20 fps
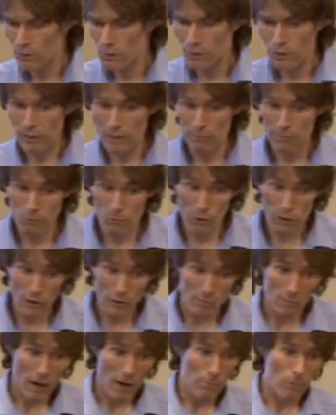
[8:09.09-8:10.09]
you can
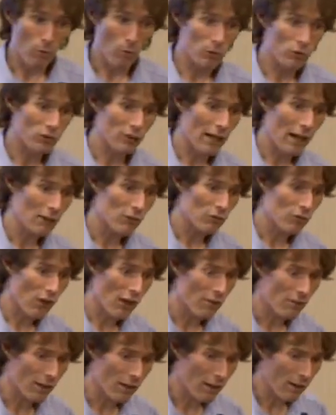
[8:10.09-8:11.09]
buy books on how to
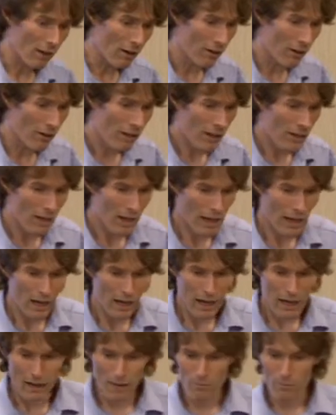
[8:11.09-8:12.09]
drive a car,
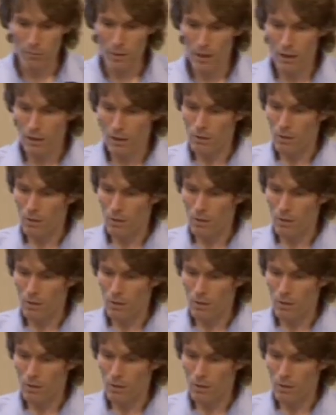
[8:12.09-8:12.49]
and